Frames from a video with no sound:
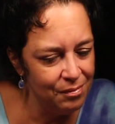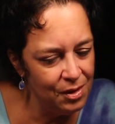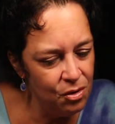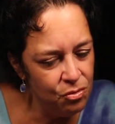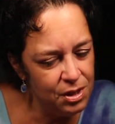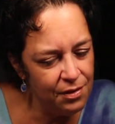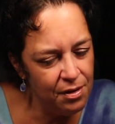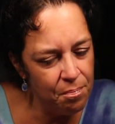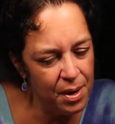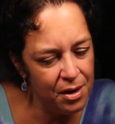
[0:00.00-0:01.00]
News of
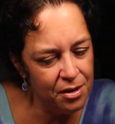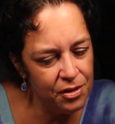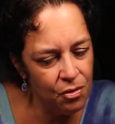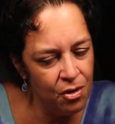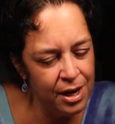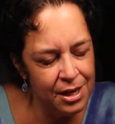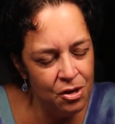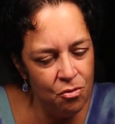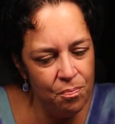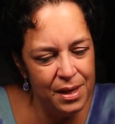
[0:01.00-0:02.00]
a birth or a
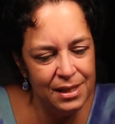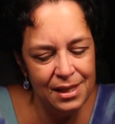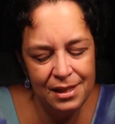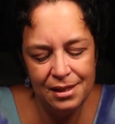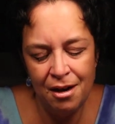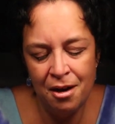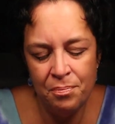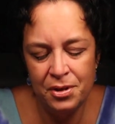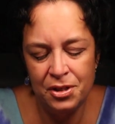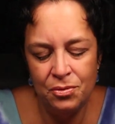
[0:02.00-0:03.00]
new business
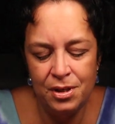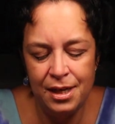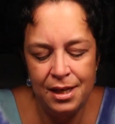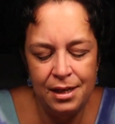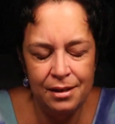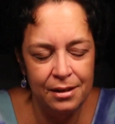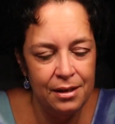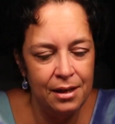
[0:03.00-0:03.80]
opportunity.